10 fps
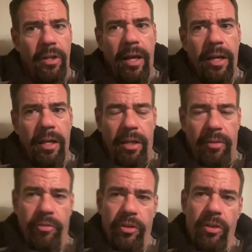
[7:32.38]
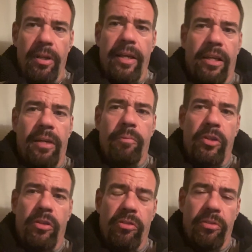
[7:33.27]
I, I feel like I'm
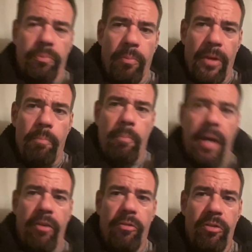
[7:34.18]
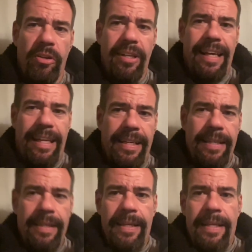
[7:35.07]
this mountain
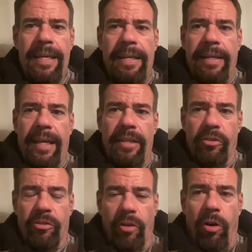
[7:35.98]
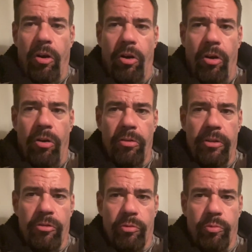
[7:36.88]
lake and there's all
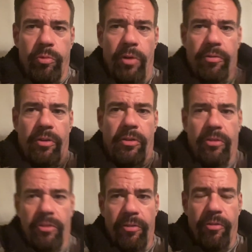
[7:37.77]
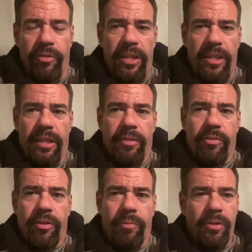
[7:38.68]
these rivers feeding
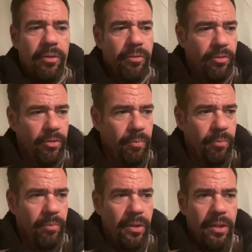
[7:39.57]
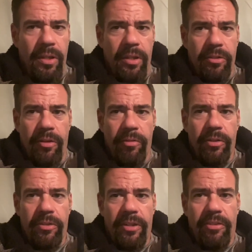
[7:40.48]
from from
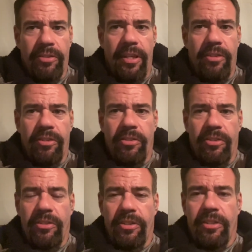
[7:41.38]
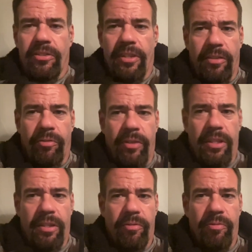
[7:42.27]
different destinations into this lake
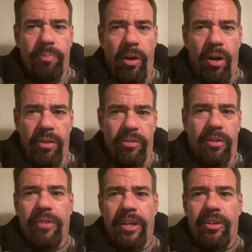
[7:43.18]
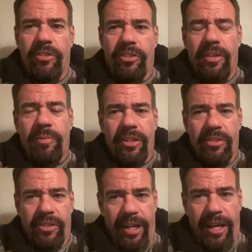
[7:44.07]
feeding positive energy
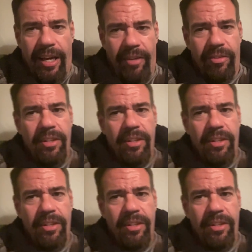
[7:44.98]
because I have